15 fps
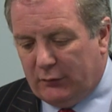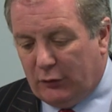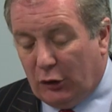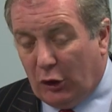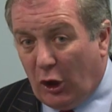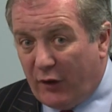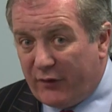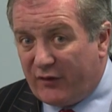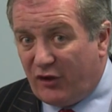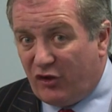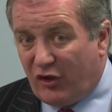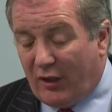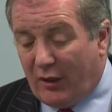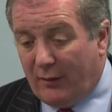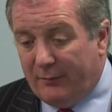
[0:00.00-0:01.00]
lost a
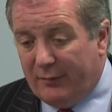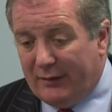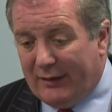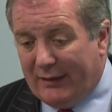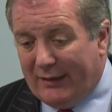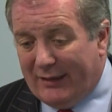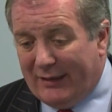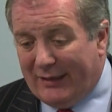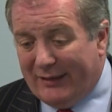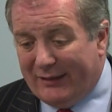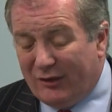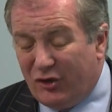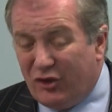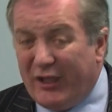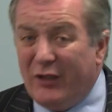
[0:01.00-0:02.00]
job,
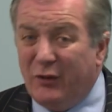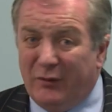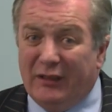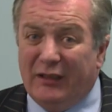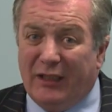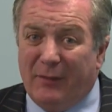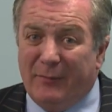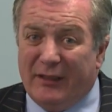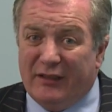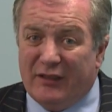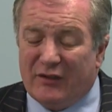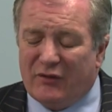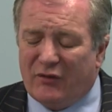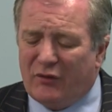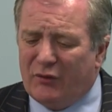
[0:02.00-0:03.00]
and genuinely I mean
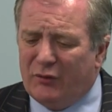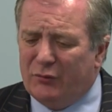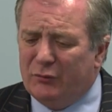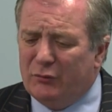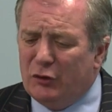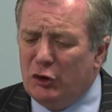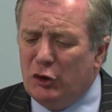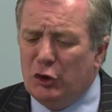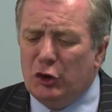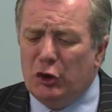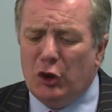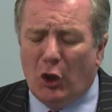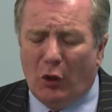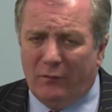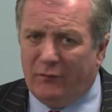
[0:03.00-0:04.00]
this, through
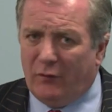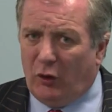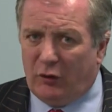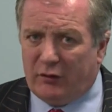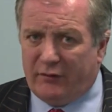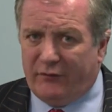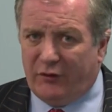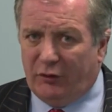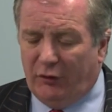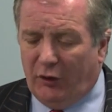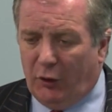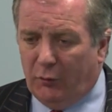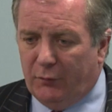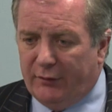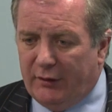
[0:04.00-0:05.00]
no fault of your
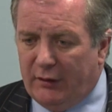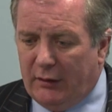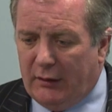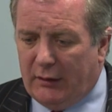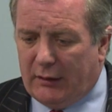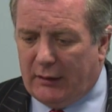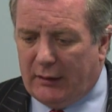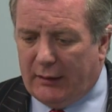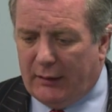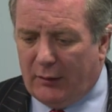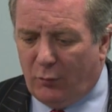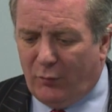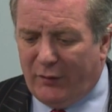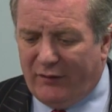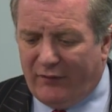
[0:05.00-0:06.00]
own,
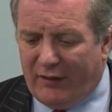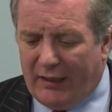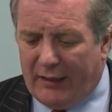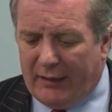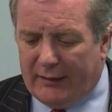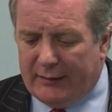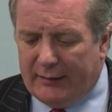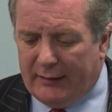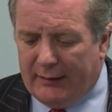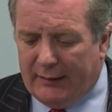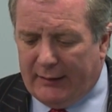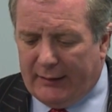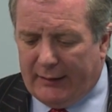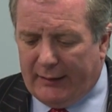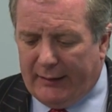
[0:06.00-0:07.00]
we've had
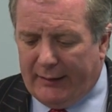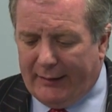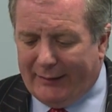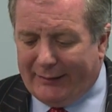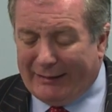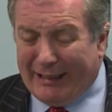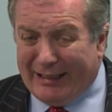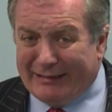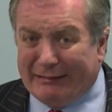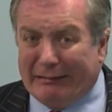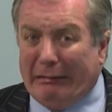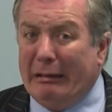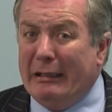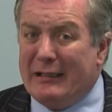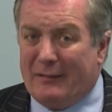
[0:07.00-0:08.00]
a
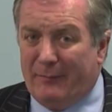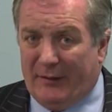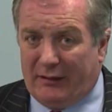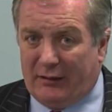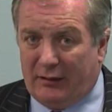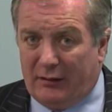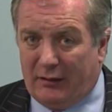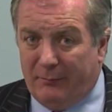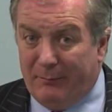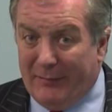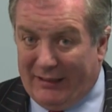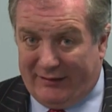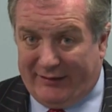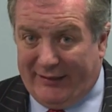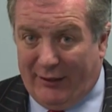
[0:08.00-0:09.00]
cataclysmic
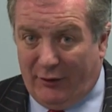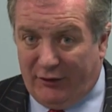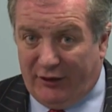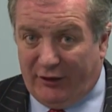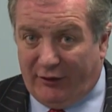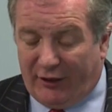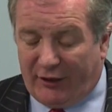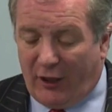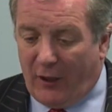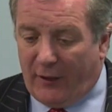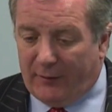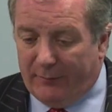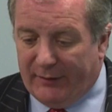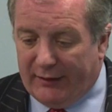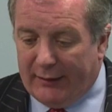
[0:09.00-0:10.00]
meltdown in our
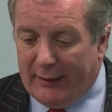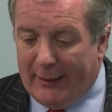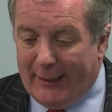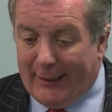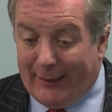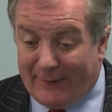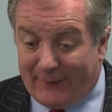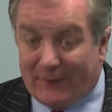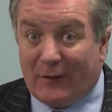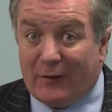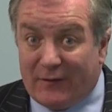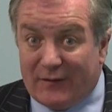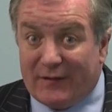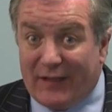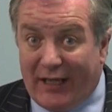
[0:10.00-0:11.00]
economy and
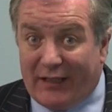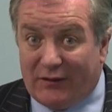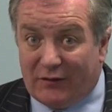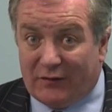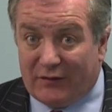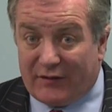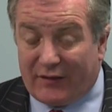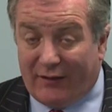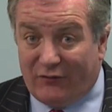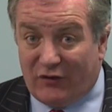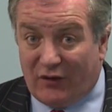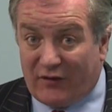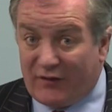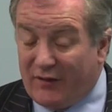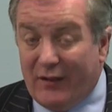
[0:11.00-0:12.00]
certain sectors have
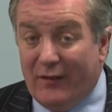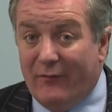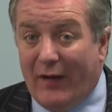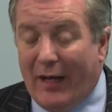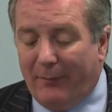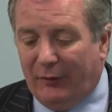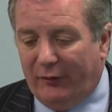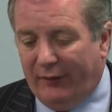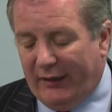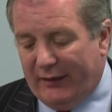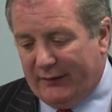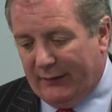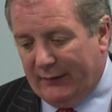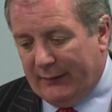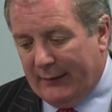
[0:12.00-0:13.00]
just
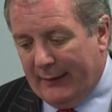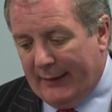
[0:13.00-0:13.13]
evaporated